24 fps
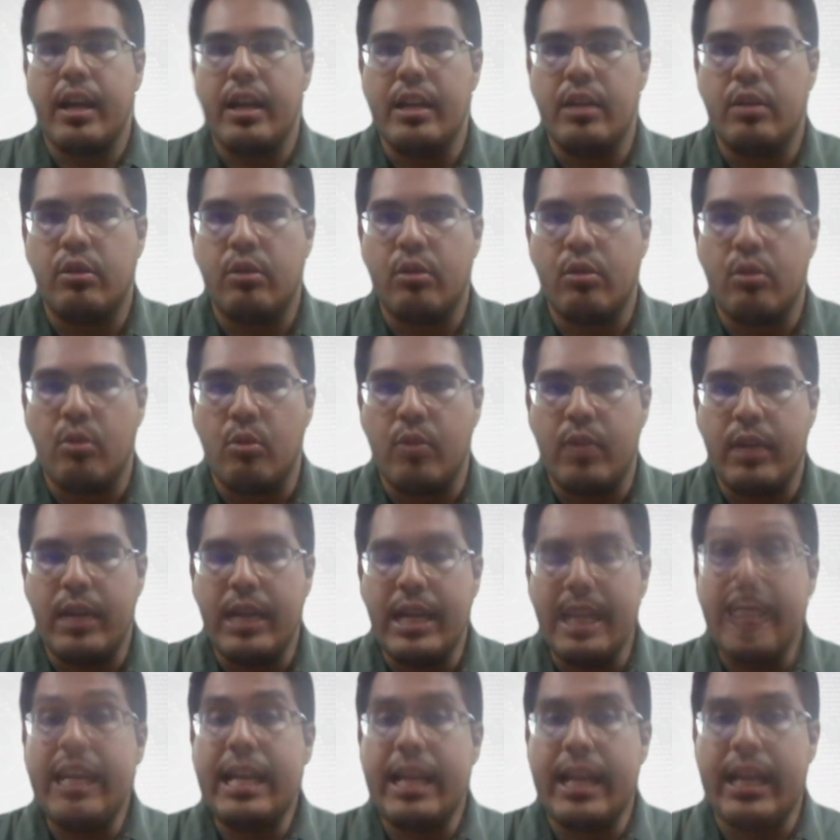into
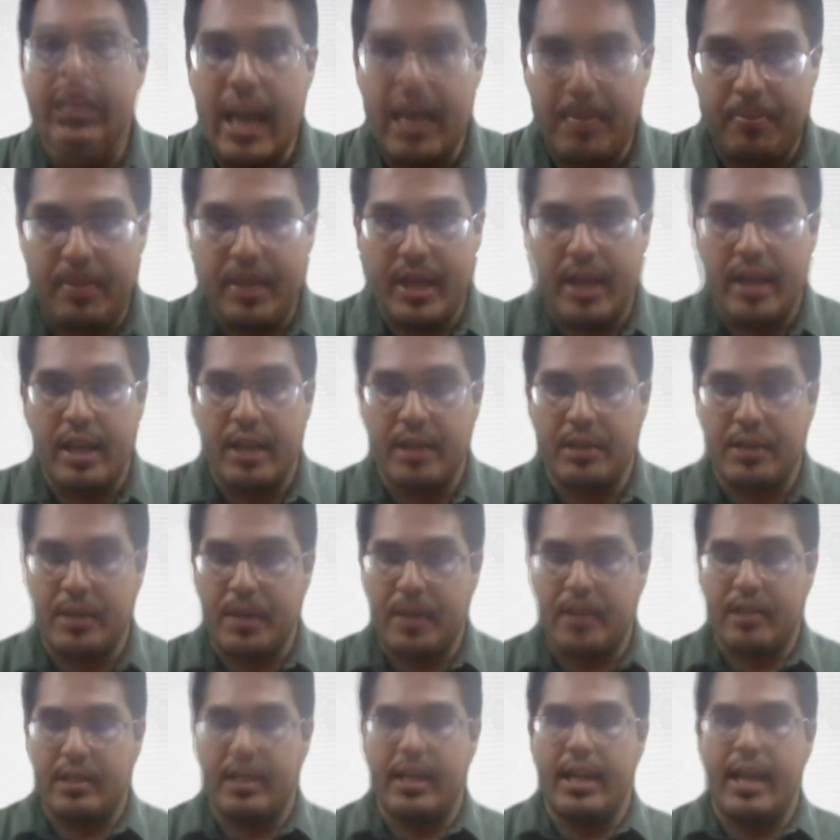leading DAP,
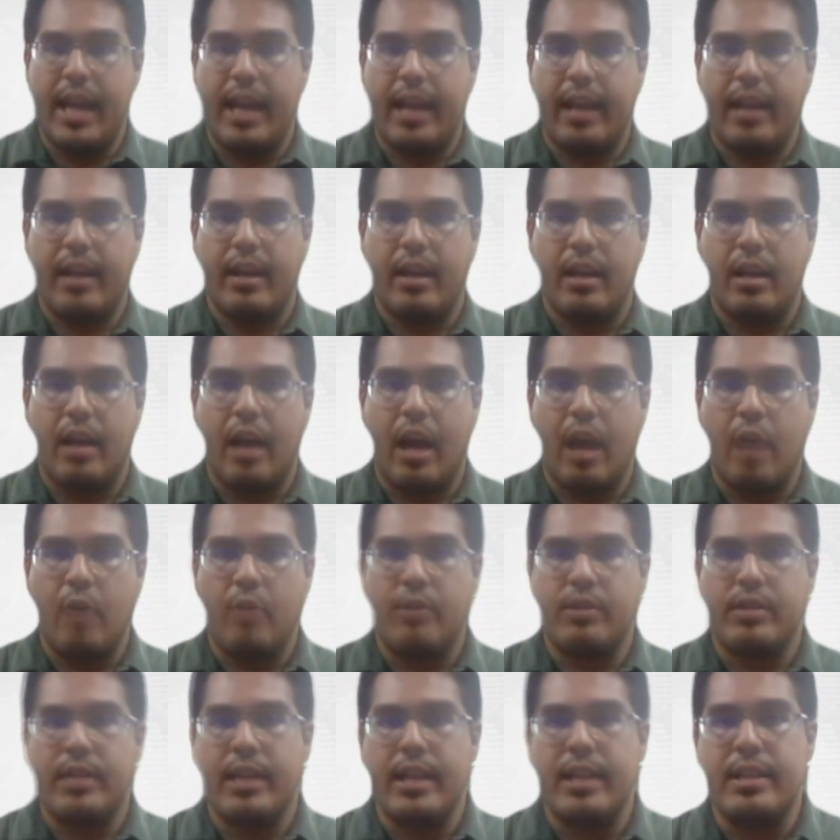especially that I
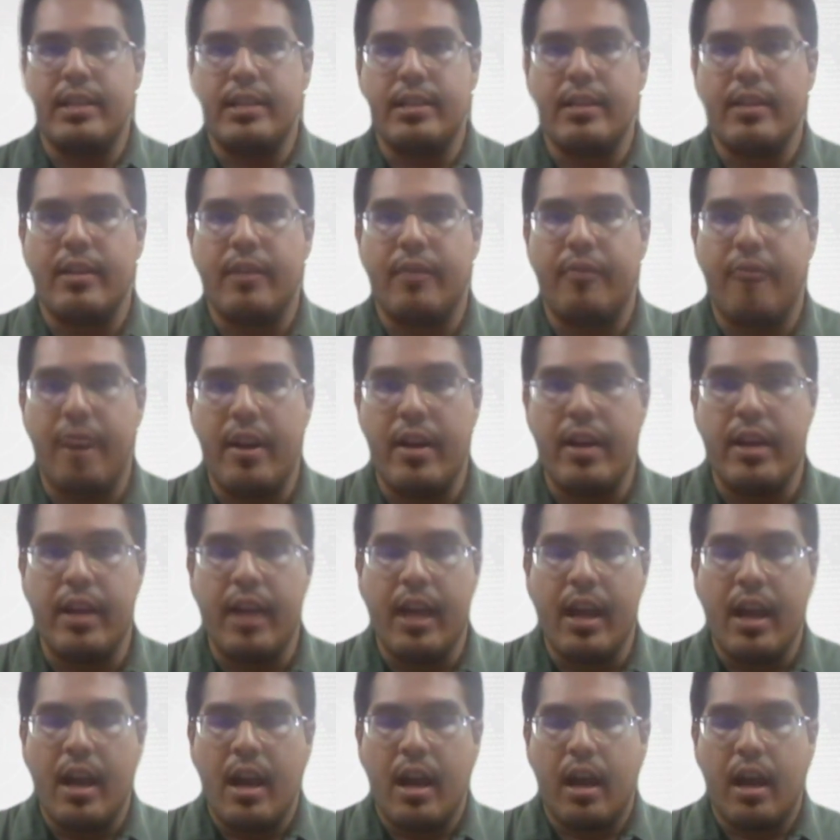would say this is a very